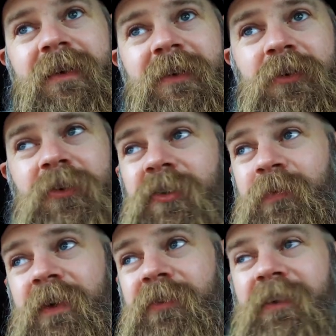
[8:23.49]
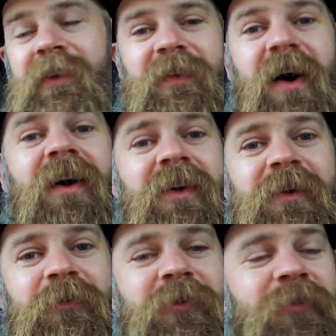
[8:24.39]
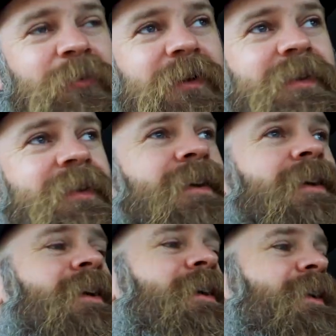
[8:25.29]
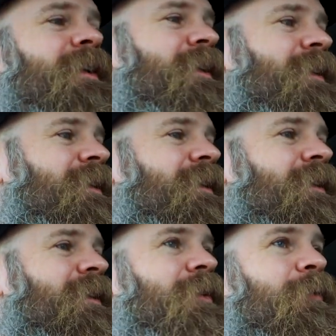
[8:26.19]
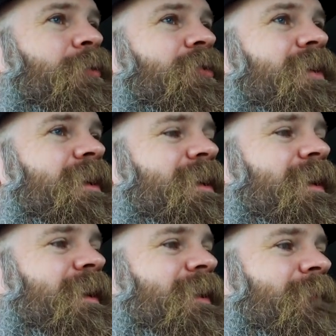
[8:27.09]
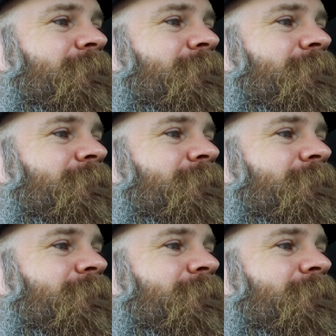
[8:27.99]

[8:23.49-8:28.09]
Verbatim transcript: So it's just been really dark. It was just weird, almost like, uh,